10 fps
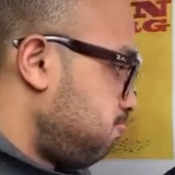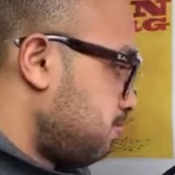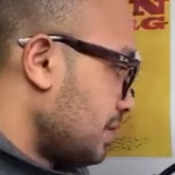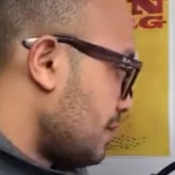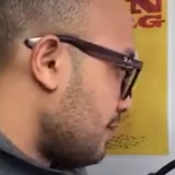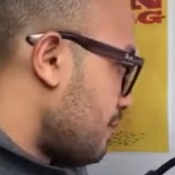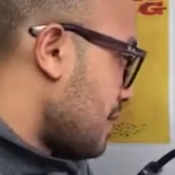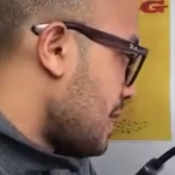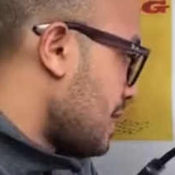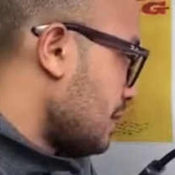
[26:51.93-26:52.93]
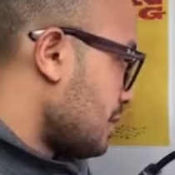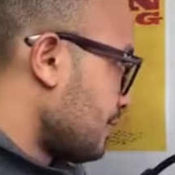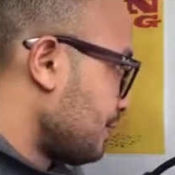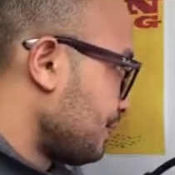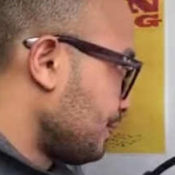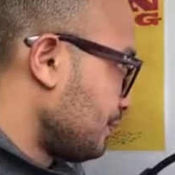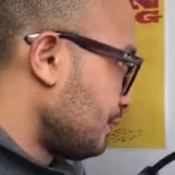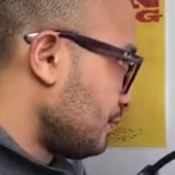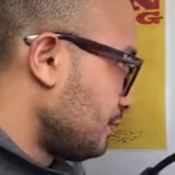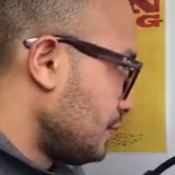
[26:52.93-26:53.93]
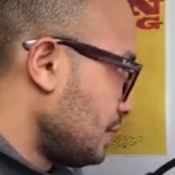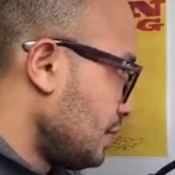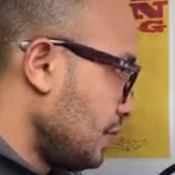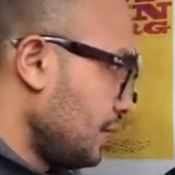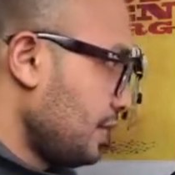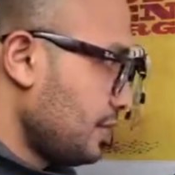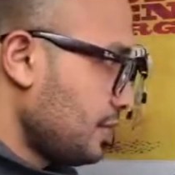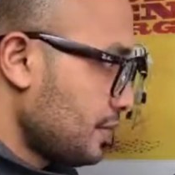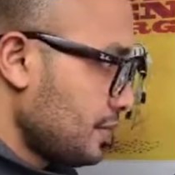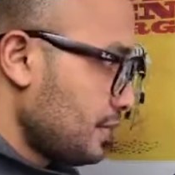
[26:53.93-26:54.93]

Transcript: that's bad, just like this.